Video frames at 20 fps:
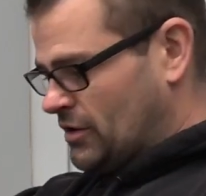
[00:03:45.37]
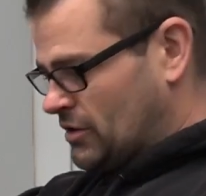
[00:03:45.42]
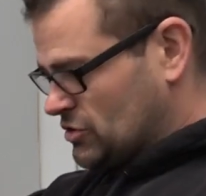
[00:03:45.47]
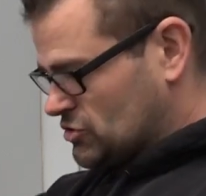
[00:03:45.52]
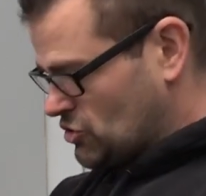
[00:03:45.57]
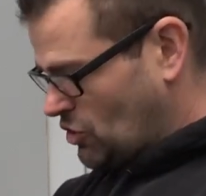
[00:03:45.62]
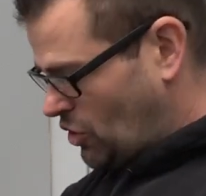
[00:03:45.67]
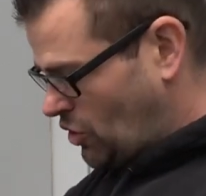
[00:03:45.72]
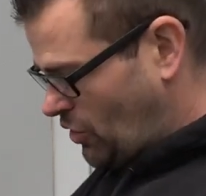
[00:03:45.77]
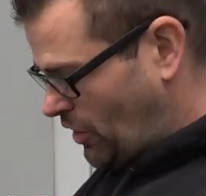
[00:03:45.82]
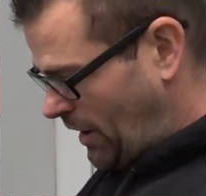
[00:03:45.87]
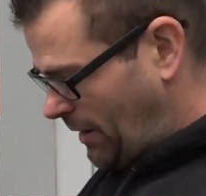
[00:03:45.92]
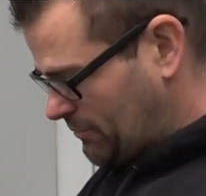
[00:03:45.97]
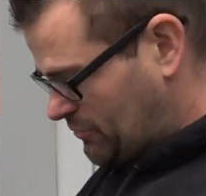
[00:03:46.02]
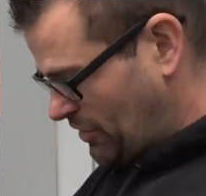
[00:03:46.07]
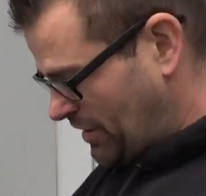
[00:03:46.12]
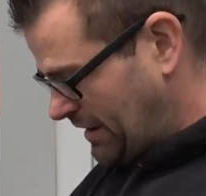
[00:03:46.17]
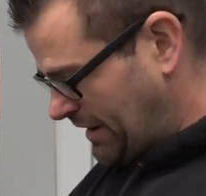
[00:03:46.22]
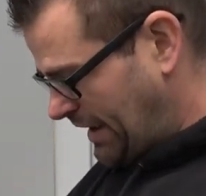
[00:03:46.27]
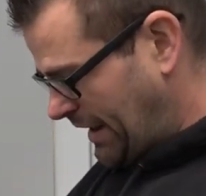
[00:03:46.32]
So I'm
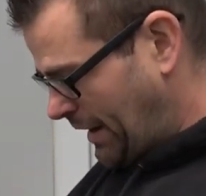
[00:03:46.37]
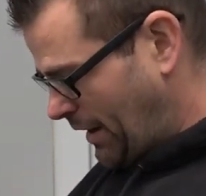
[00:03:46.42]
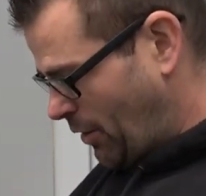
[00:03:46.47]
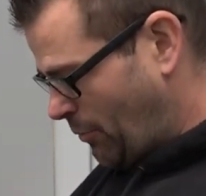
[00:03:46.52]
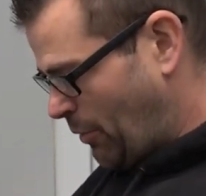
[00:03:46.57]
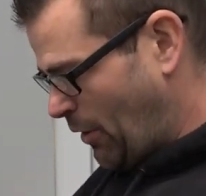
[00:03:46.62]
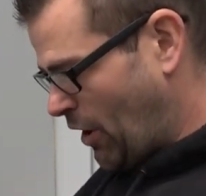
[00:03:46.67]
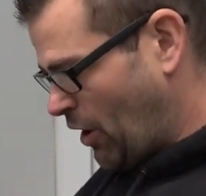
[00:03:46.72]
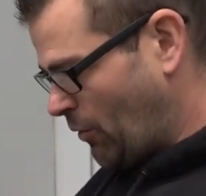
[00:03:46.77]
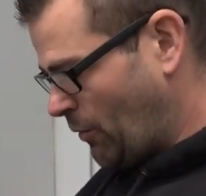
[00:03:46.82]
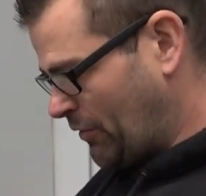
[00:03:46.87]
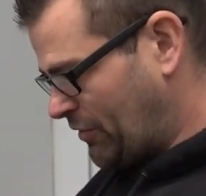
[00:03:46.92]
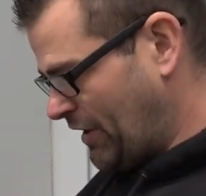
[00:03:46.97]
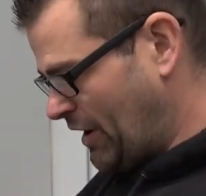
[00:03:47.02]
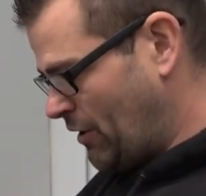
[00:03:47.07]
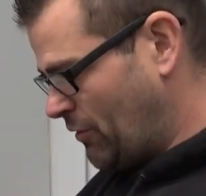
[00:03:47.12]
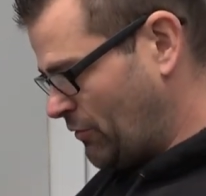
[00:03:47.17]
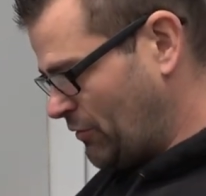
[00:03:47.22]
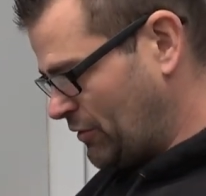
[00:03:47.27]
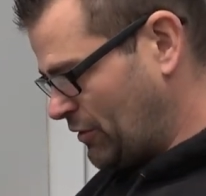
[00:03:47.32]
trying to get it apart
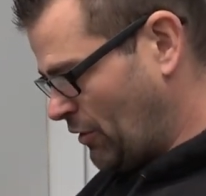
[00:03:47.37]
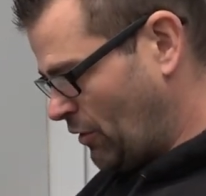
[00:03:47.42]
without,